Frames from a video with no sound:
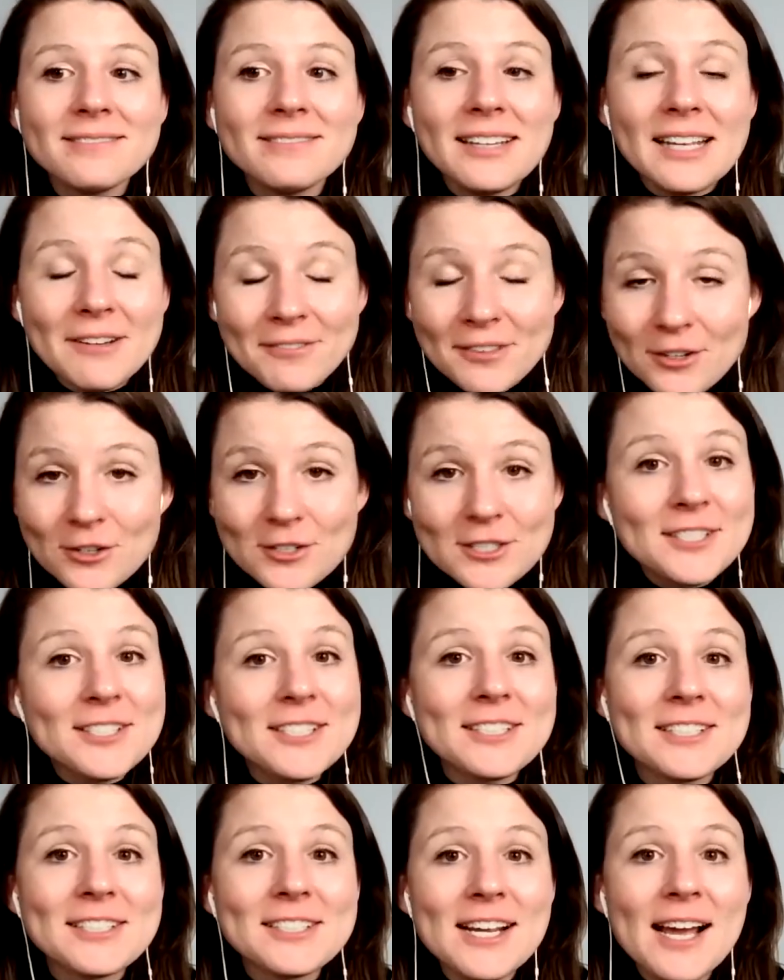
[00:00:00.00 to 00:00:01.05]
if there just
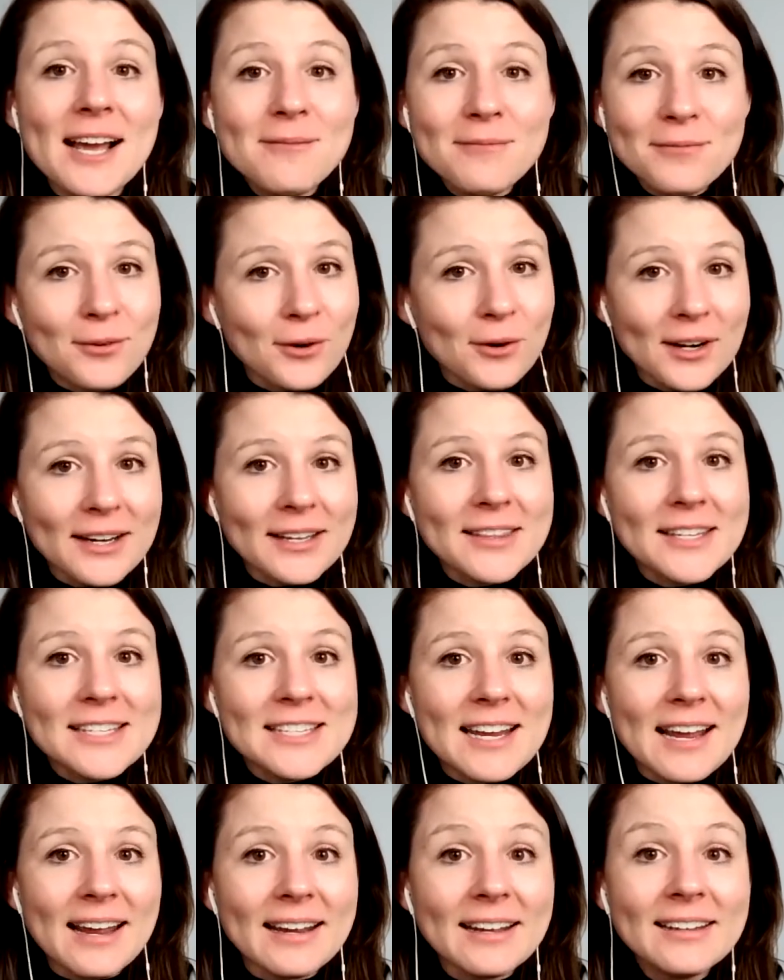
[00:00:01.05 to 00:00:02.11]
isn't time for it in the
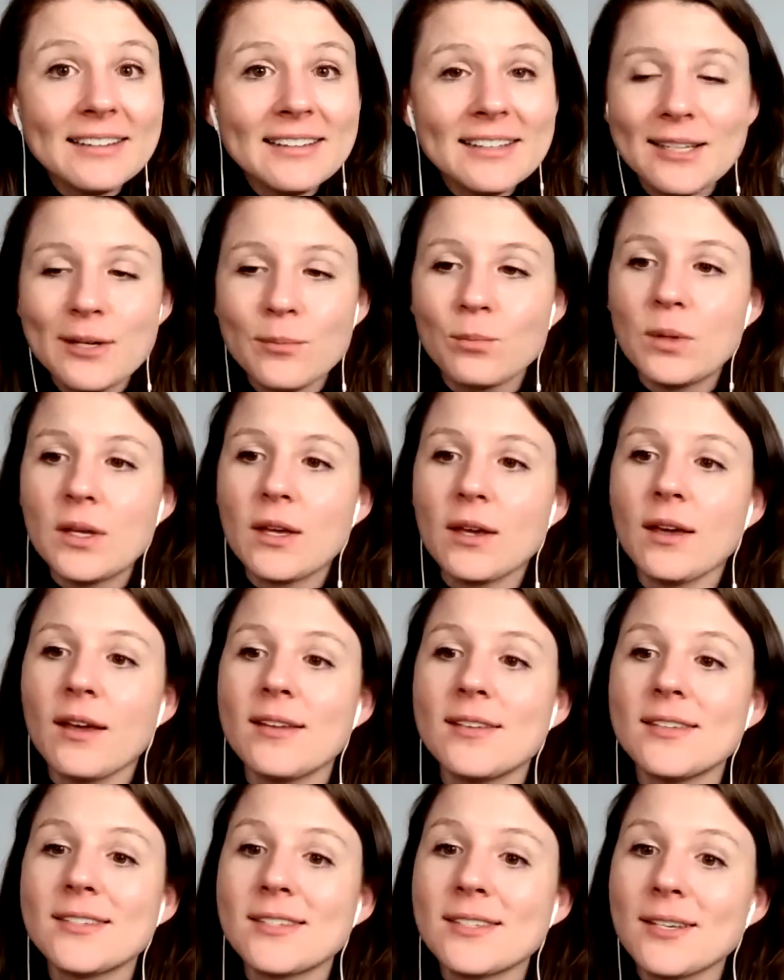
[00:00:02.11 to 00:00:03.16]
day,
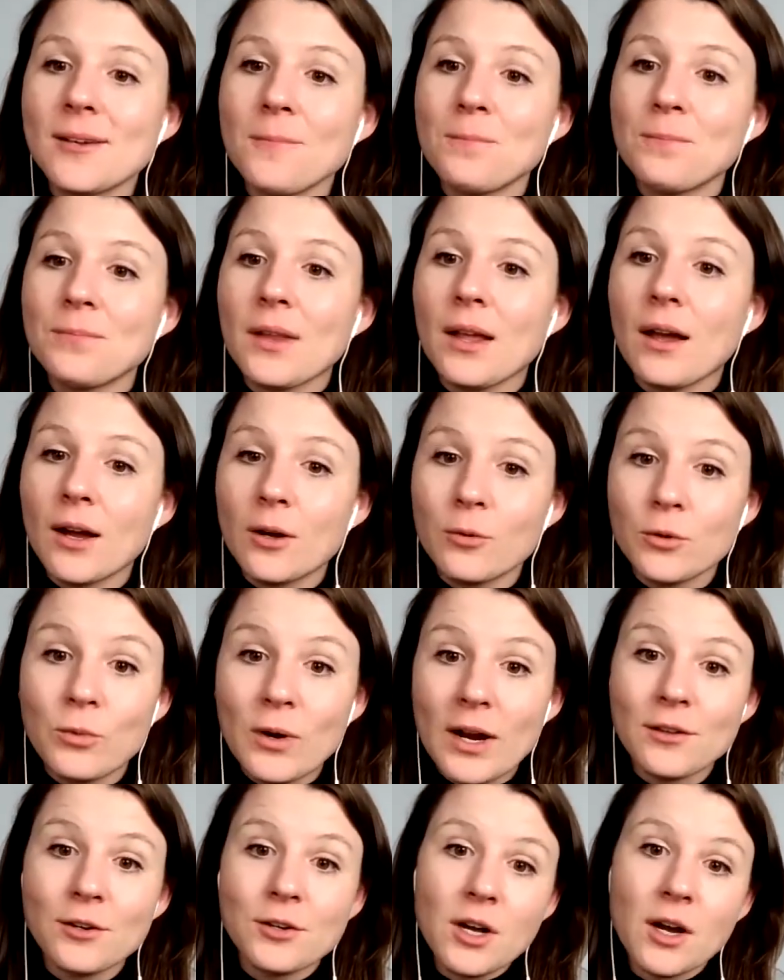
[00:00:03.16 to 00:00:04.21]
because I would
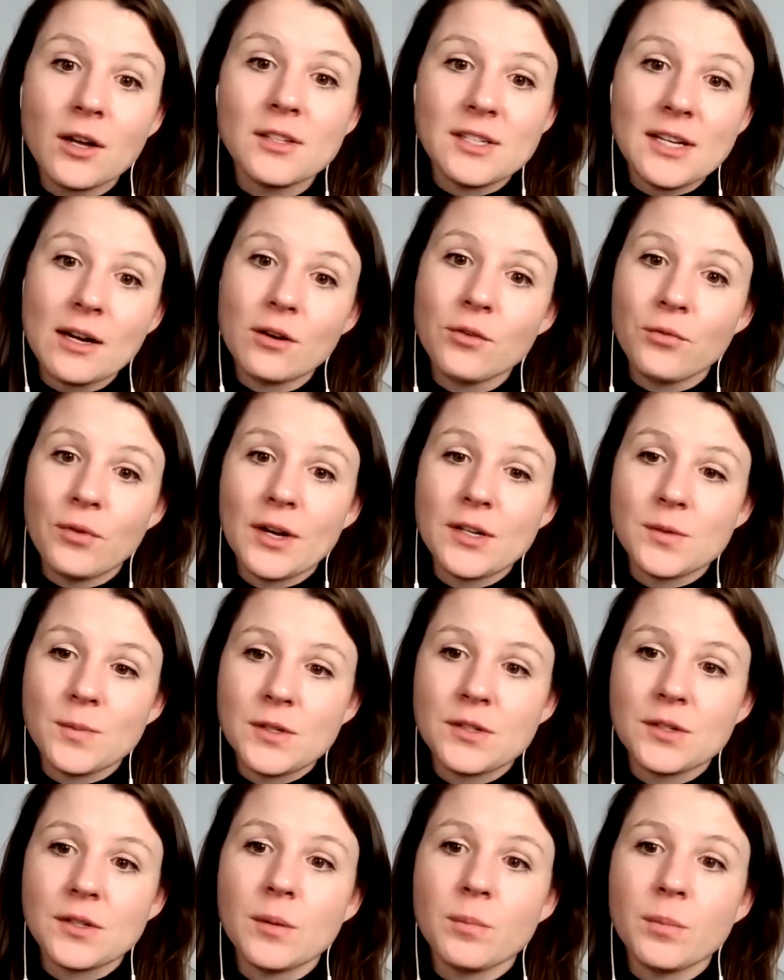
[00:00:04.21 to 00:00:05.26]
rather not sacrifice my
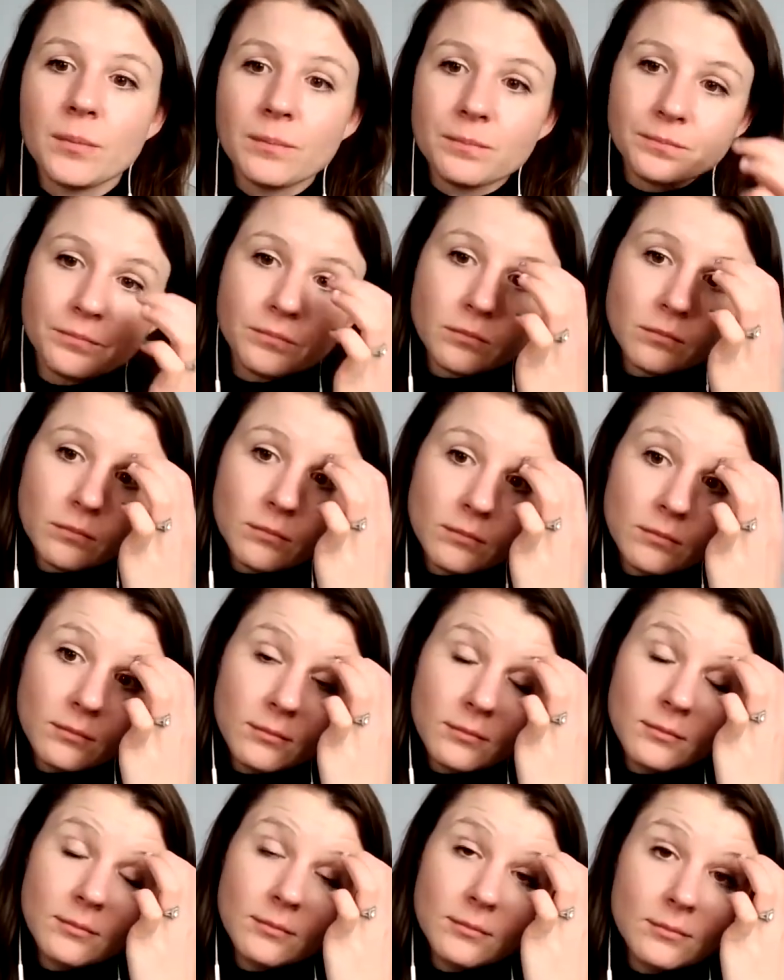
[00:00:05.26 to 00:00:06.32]
sleep
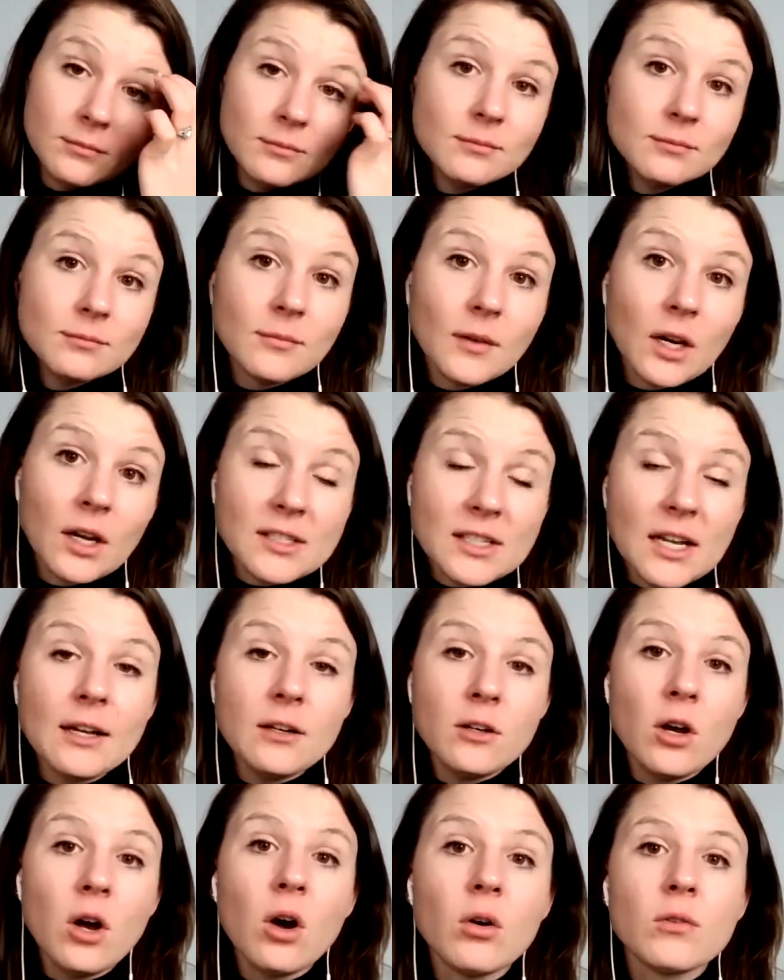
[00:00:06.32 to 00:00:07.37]
because I
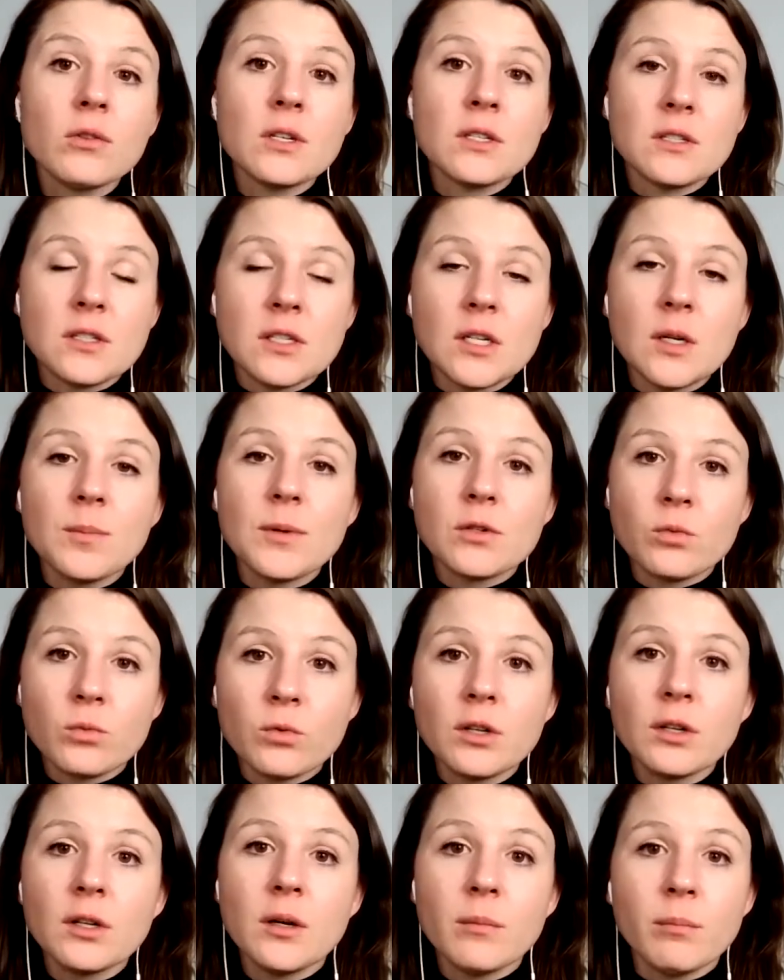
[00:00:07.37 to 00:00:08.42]
know that sleep is
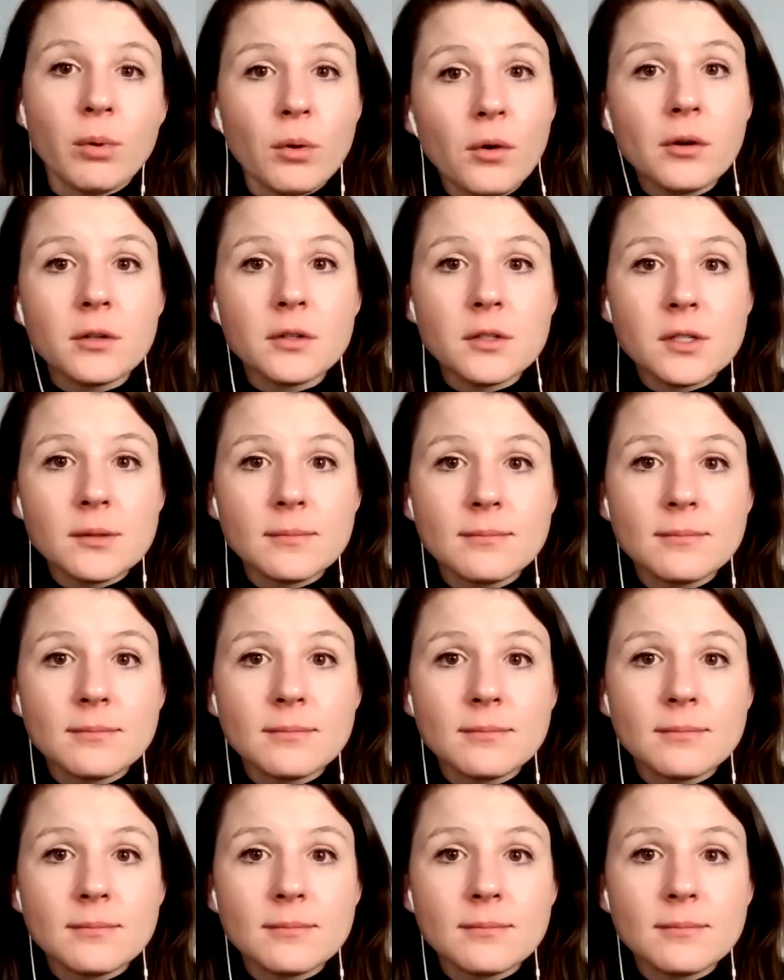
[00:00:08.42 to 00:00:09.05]
really important.